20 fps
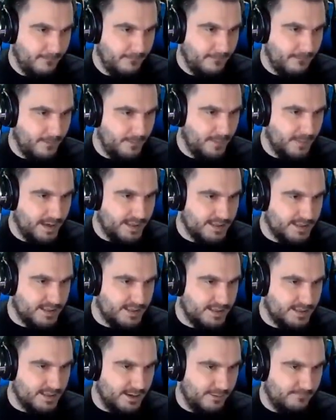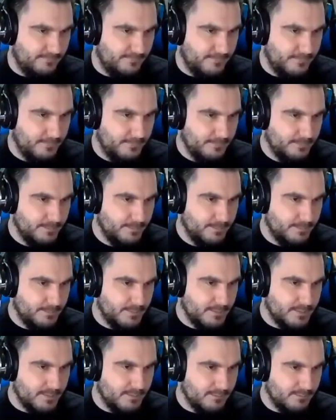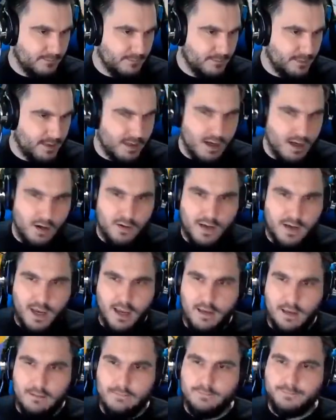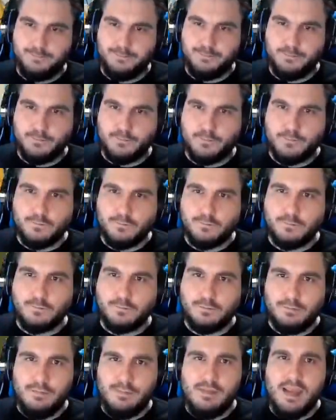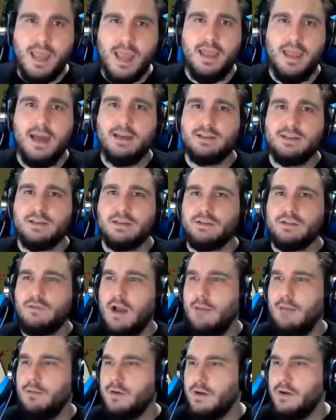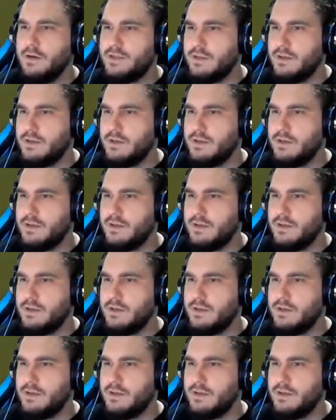Amazing stuff. Okay. And that is the Scrabble coaster.